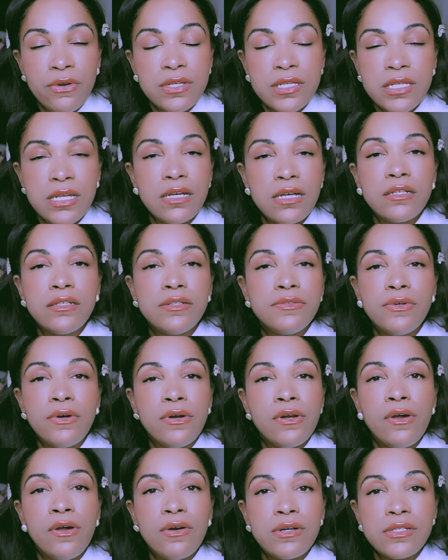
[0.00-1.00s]
single for a
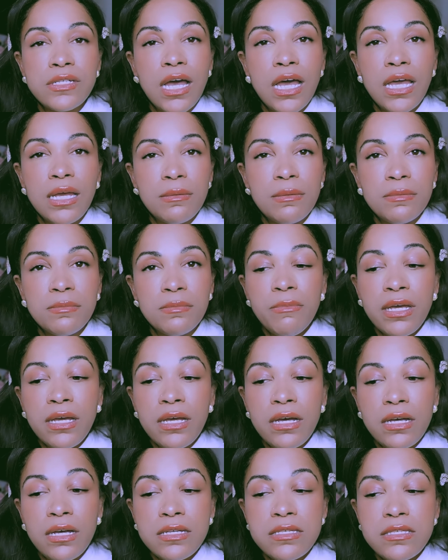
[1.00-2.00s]
long time
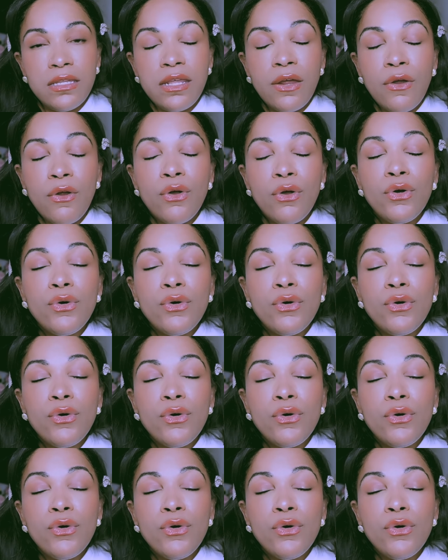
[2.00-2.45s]
because they're